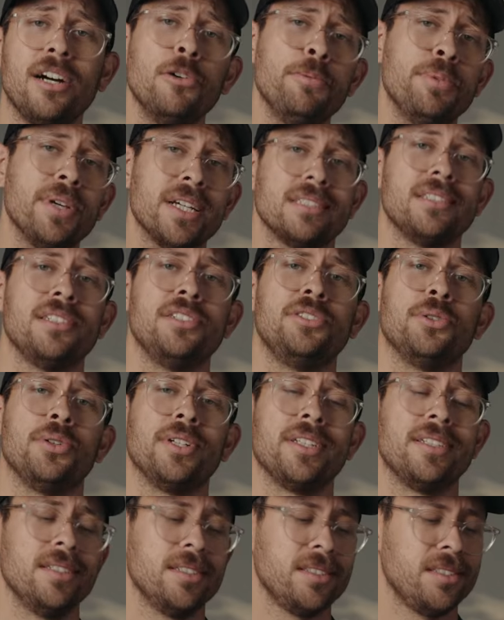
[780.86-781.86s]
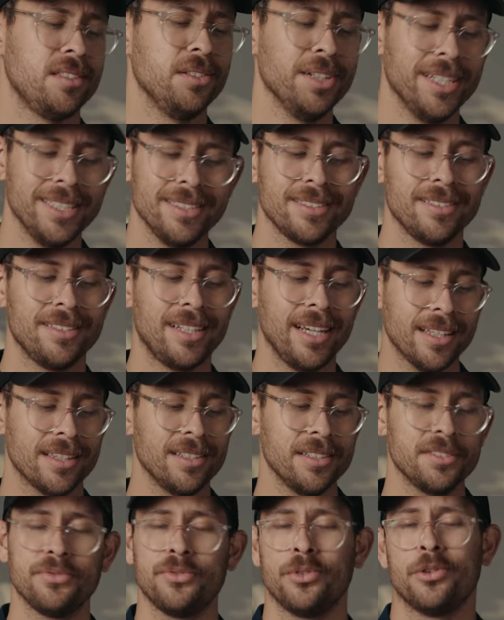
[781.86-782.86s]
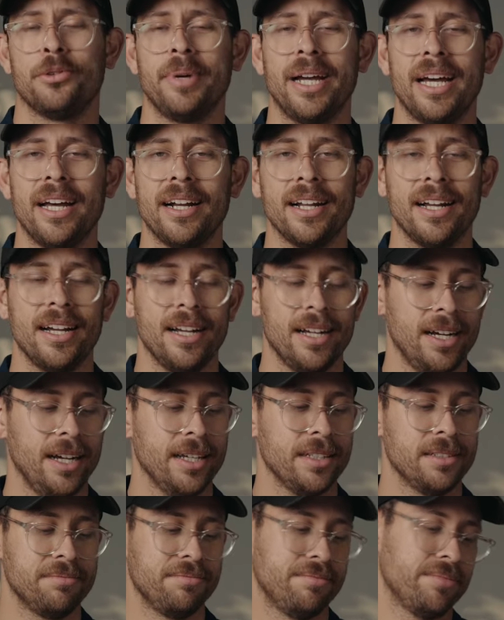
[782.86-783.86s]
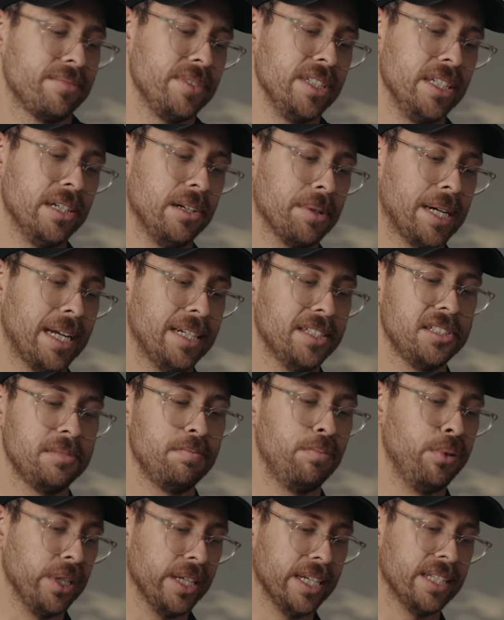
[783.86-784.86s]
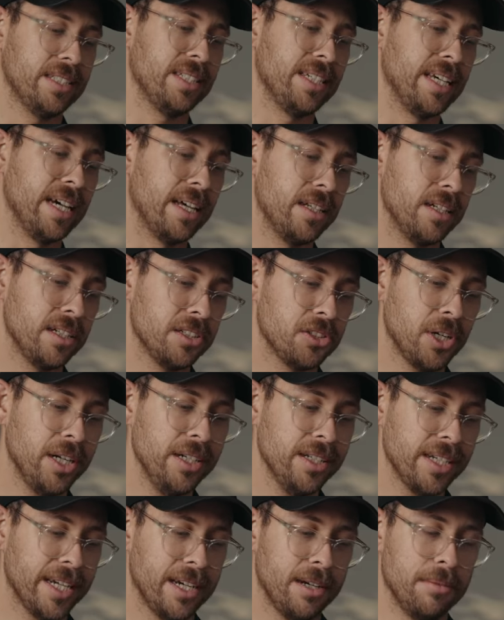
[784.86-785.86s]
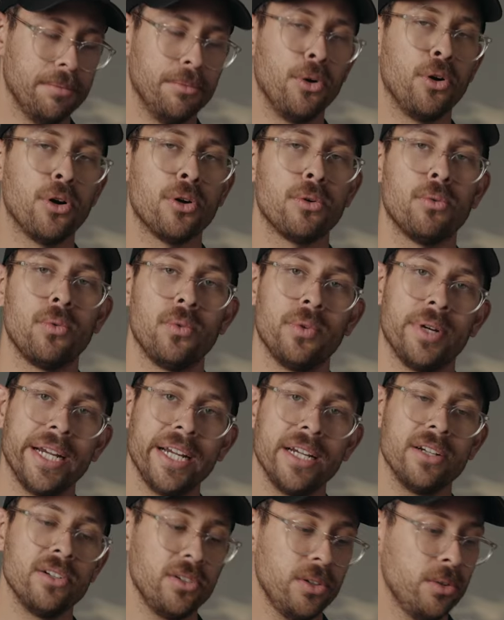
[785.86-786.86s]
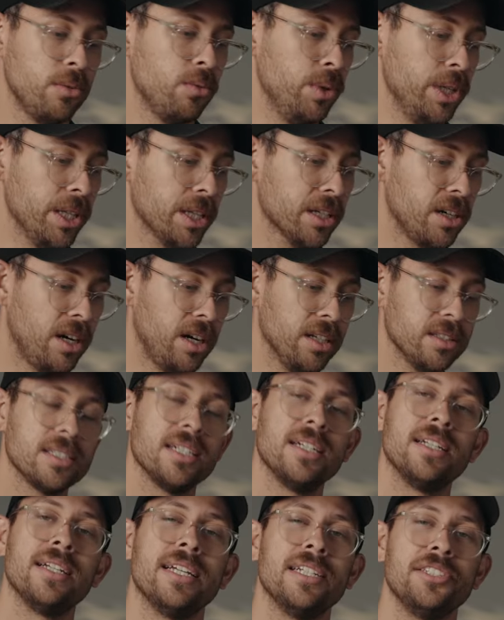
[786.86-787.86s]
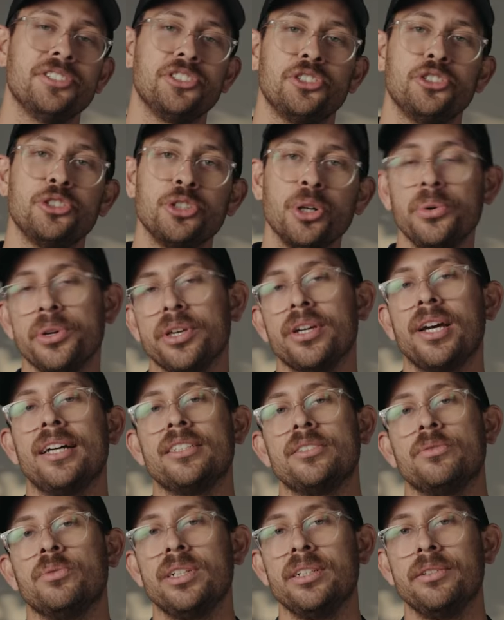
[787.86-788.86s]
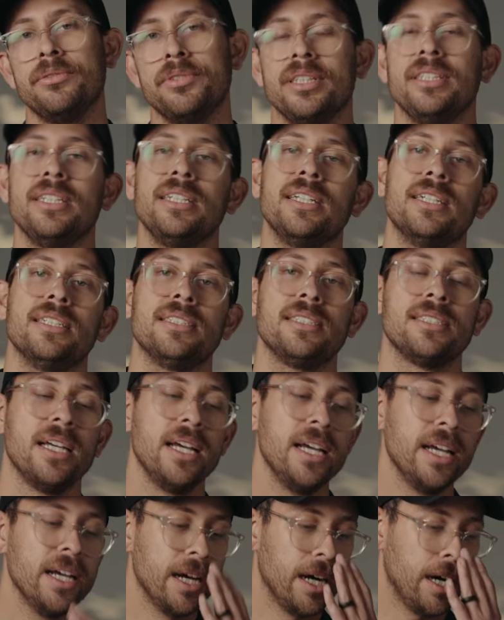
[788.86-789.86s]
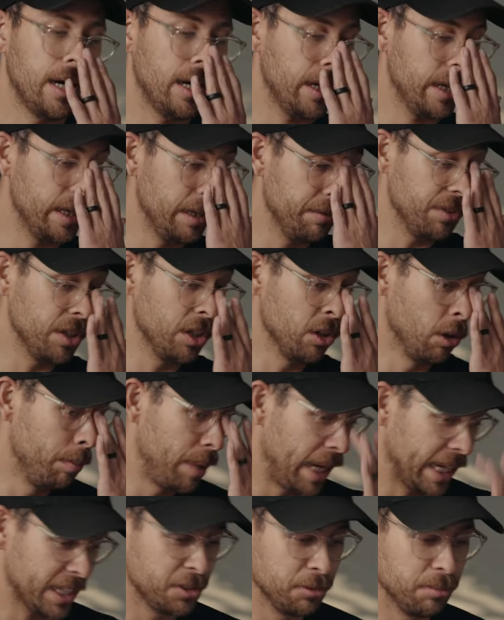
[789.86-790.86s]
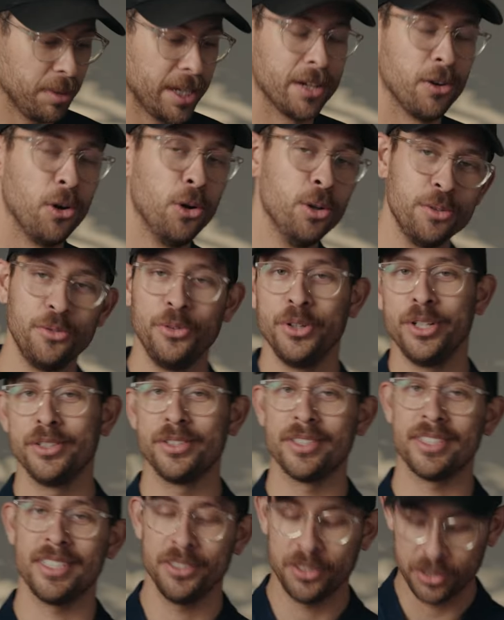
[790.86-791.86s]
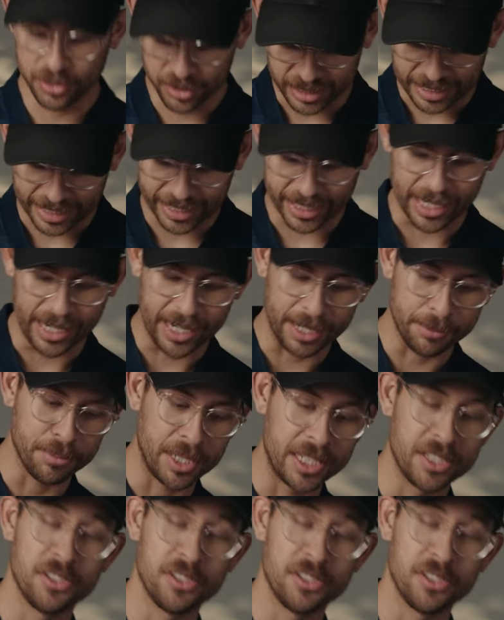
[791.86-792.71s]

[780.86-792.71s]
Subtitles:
I hope you guys enjoyed this. Do you guys like this format? I'm kind of just putting it together, trying to get more real with content and show you guys what it really is. If you go back to my old videos, I used to say I'm